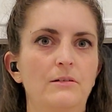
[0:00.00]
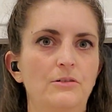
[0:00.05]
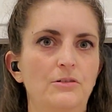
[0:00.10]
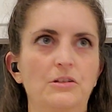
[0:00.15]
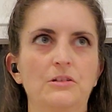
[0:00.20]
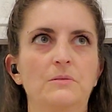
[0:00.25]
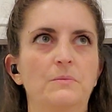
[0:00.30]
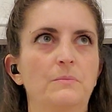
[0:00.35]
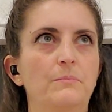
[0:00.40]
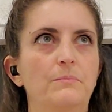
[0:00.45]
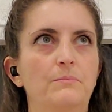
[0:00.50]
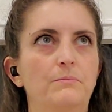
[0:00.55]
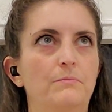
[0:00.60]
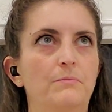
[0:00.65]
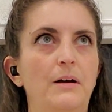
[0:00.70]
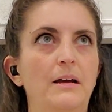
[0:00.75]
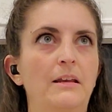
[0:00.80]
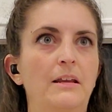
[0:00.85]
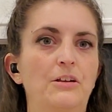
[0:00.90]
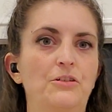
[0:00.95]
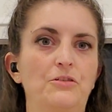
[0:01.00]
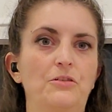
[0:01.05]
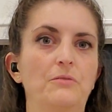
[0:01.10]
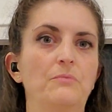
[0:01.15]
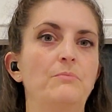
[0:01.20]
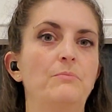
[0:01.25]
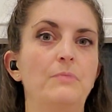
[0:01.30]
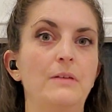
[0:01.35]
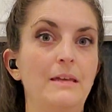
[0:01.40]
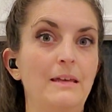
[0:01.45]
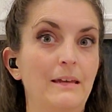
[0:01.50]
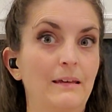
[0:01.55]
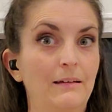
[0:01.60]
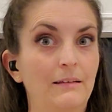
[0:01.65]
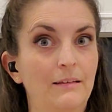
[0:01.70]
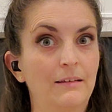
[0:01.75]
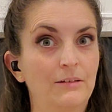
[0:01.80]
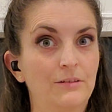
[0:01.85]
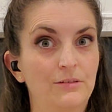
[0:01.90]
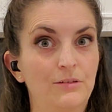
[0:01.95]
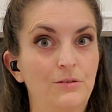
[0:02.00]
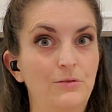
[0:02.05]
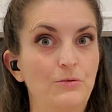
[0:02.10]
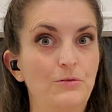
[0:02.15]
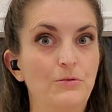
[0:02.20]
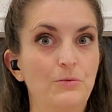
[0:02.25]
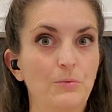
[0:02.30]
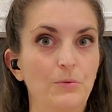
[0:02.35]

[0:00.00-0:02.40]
just by nature of being this huge